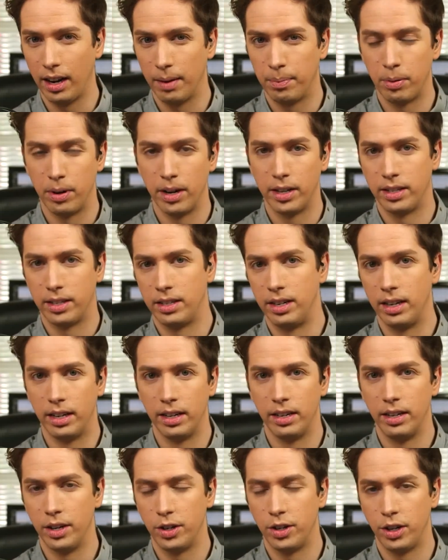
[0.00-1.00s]
pre-existing
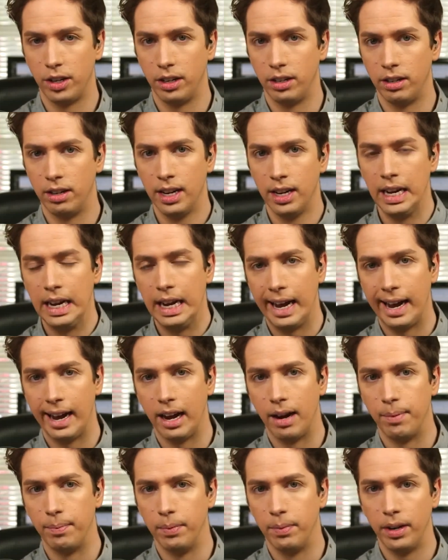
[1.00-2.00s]
condition,
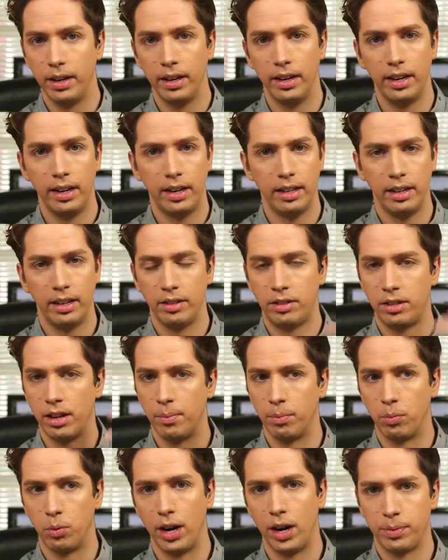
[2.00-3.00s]
um,
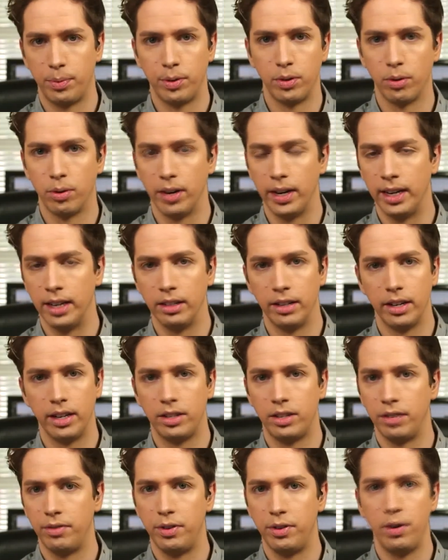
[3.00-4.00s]
some respiratory
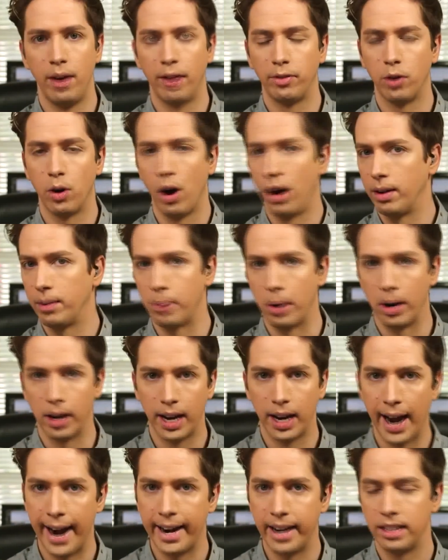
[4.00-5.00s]
illness, if you have chronic
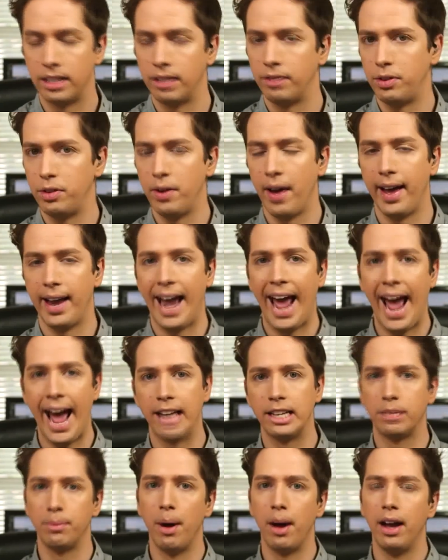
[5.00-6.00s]
bronchitis, if you had
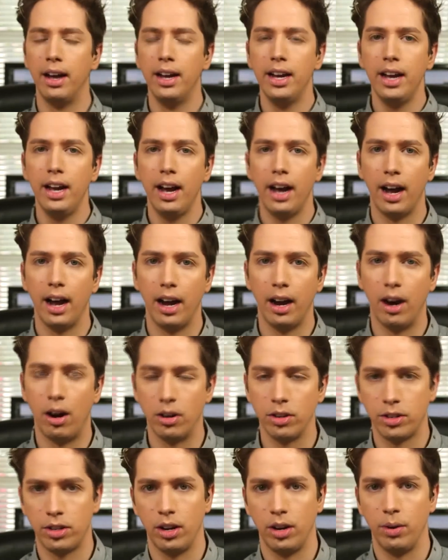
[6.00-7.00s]
asthma, uh,
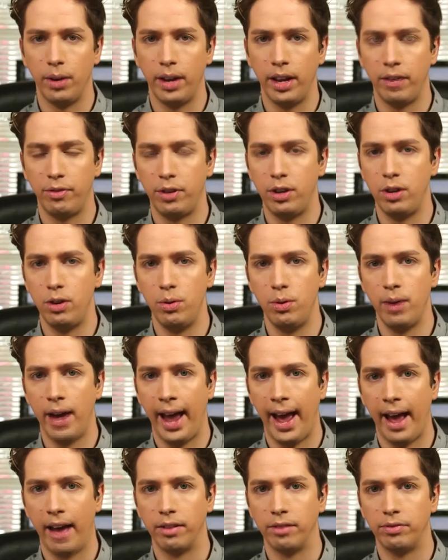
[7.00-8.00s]
also if you
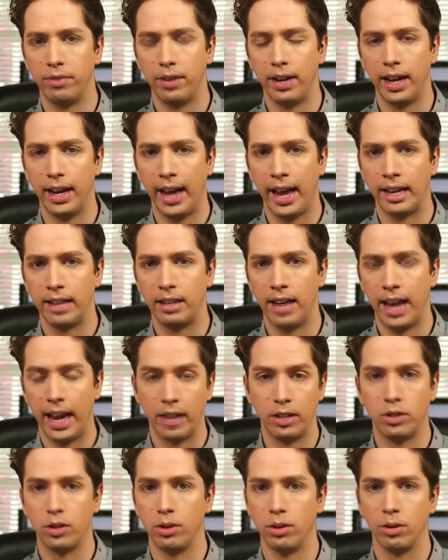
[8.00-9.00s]
have uh, had
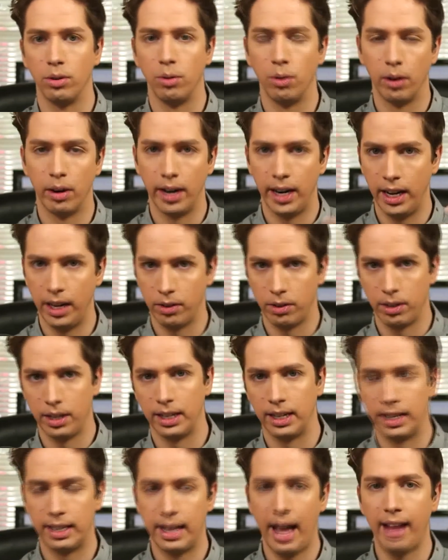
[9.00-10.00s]
cancer or any other
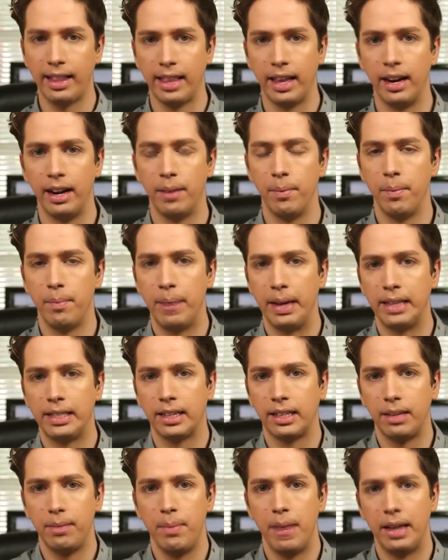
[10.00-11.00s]
thing like that, that it
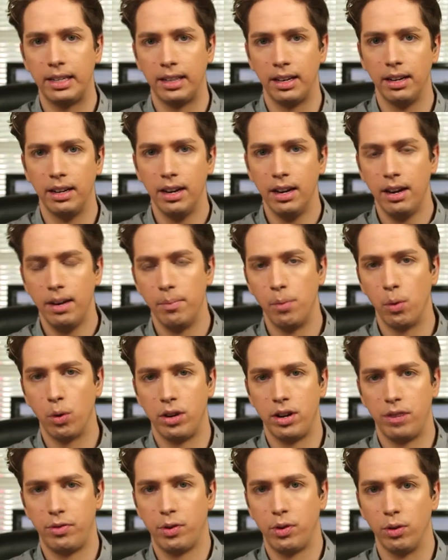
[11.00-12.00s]
basically makes it more
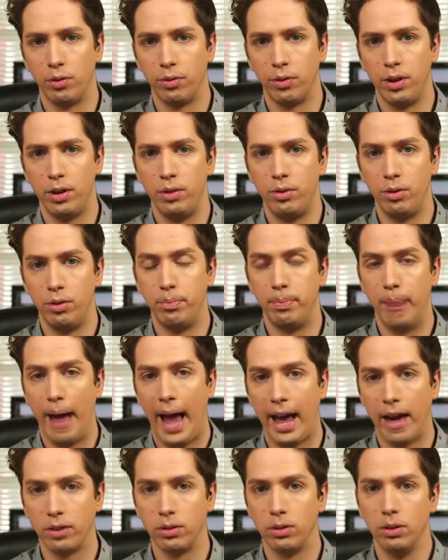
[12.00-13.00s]
difficult for you to
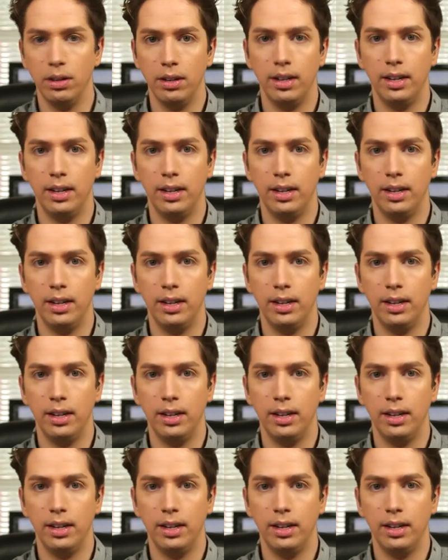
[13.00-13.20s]
battle